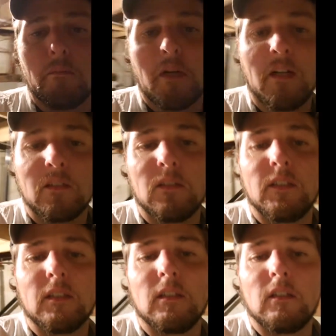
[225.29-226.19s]

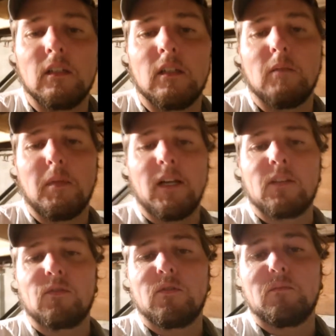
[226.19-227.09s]
remodeling and
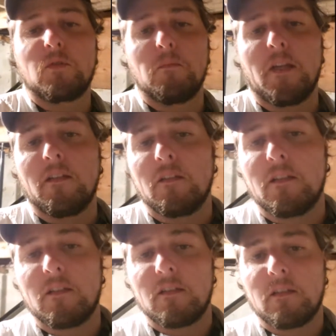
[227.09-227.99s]
bathrooms,
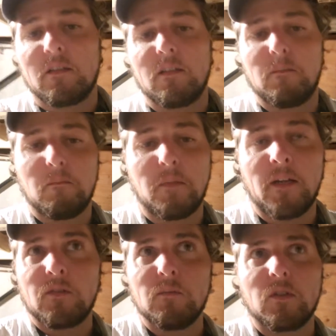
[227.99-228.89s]
mainly
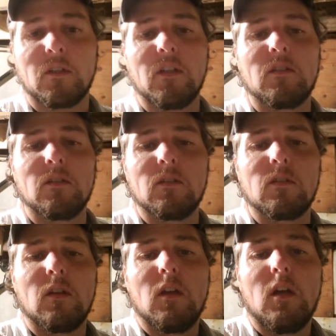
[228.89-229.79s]
bathrooms and kitchens.